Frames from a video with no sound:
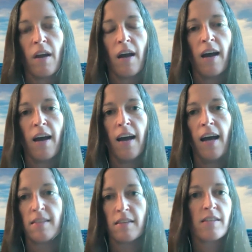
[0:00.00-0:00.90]

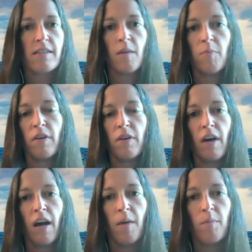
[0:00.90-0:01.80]
as an
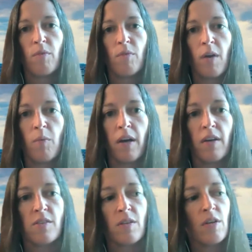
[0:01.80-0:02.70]
example, right
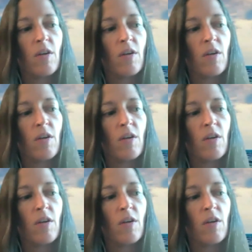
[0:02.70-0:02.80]
whales, in